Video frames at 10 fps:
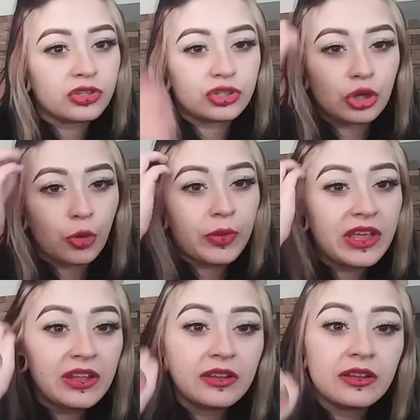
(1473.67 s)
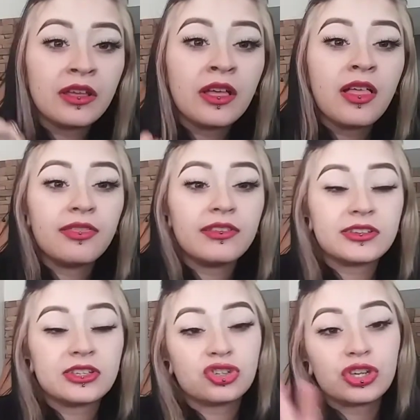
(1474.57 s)
So be it.
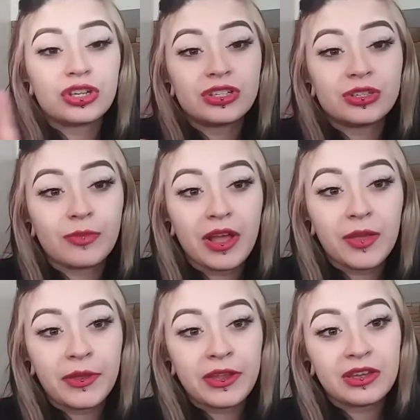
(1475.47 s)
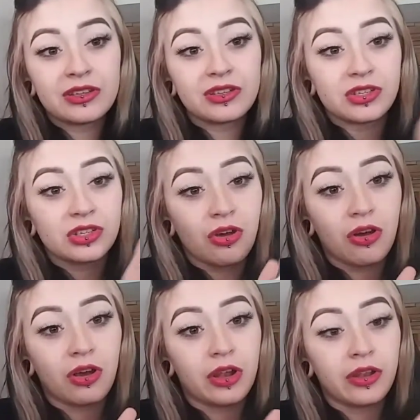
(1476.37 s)
This is just my opinions
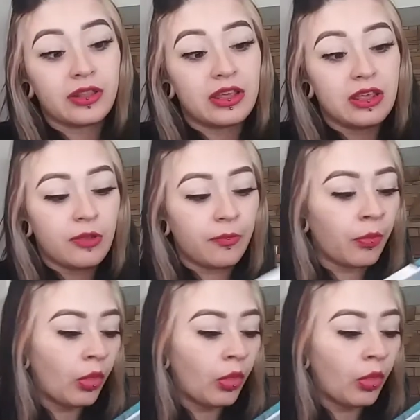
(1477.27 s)
on the